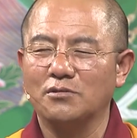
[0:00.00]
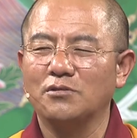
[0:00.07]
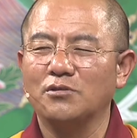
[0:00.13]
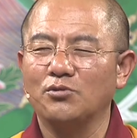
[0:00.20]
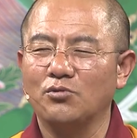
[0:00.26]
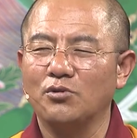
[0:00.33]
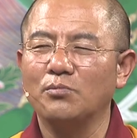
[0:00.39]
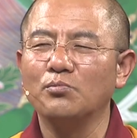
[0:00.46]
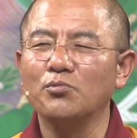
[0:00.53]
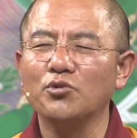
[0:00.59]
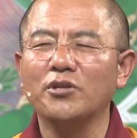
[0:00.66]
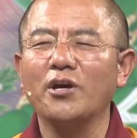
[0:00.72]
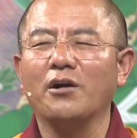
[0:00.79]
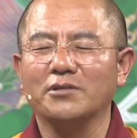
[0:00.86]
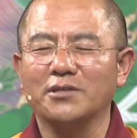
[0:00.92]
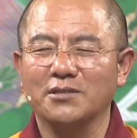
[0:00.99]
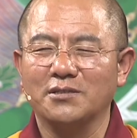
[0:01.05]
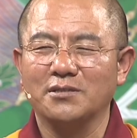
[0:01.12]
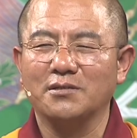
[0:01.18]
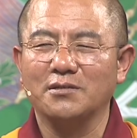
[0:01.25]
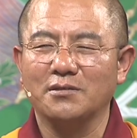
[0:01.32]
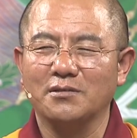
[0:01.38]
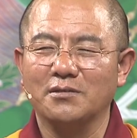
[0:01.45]
But Tara got
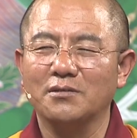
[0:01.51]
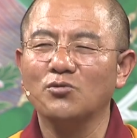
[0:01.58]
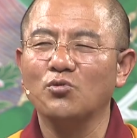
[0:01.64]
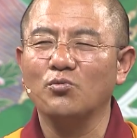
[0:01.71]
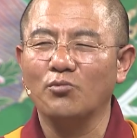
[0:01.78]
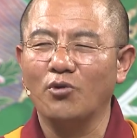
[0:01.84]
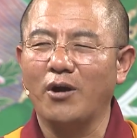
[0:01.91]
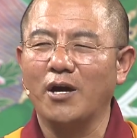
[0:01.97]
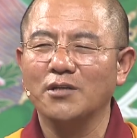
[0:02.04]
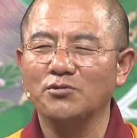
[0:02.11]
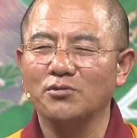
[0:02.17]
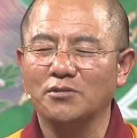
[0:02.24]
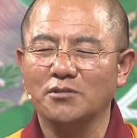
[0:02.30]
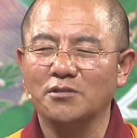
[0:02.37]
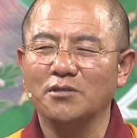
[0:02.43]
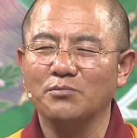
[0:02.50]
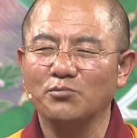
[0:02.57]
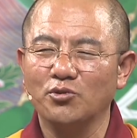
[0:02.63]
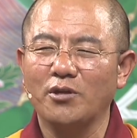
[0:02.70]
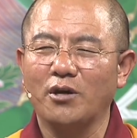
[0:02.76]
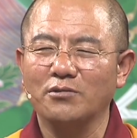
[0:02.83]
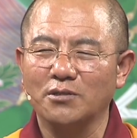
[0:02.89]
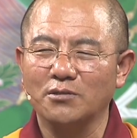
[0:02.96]
him out of the water
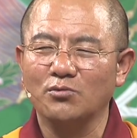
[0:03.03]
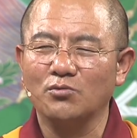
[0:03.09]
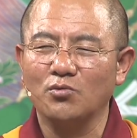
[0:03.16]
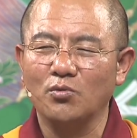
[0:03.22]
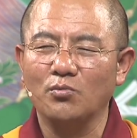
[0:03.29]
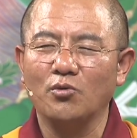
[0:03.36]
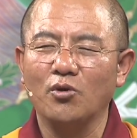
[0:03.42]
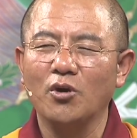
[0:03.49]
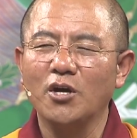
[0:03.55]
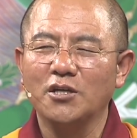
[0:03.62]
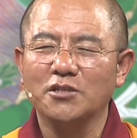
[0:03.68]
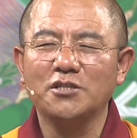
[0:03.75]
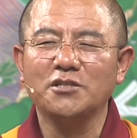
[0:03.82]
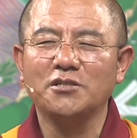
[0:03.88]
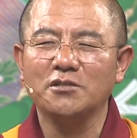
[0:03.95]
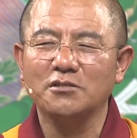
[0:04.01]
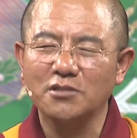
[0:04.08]
anyway. The